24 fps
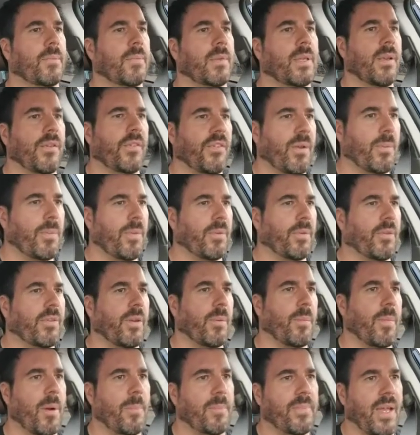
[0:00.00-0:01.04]
give some
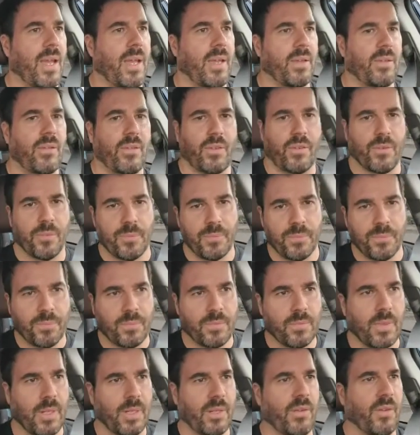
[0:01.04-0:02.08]
updates
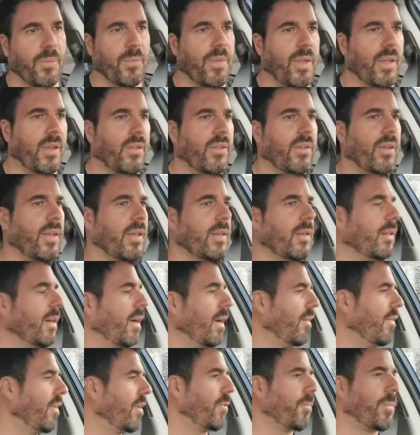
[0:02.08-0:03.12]
on some things that
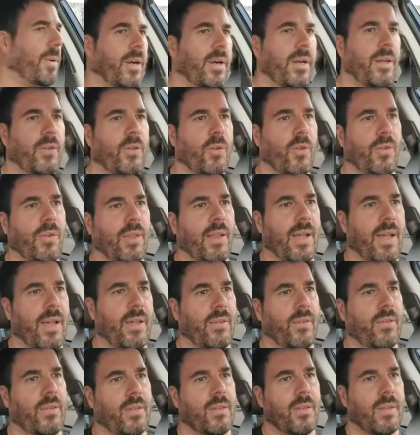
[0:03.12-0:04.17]
I've experienced over the
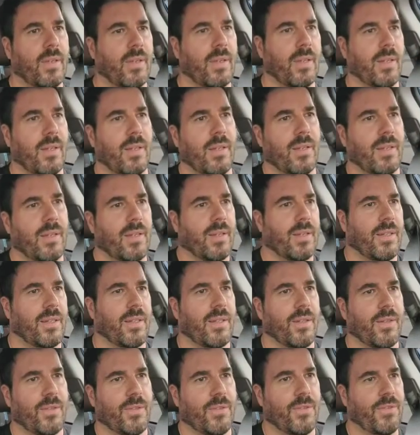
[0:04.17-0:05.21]
last
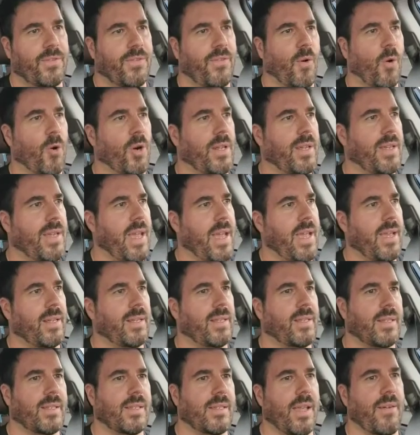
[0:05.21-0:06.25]

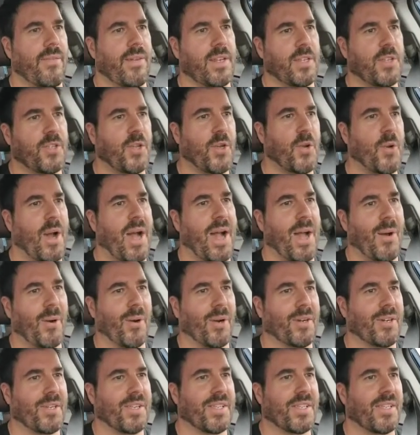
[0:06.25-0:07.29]
48 to 72
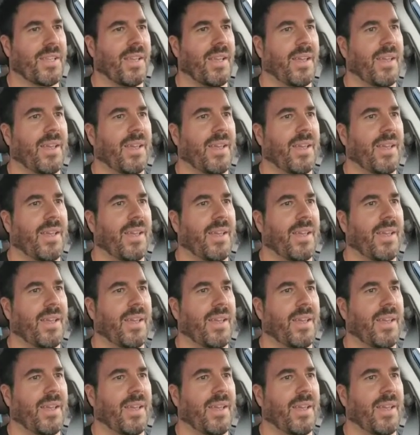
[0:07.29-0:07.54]
hours,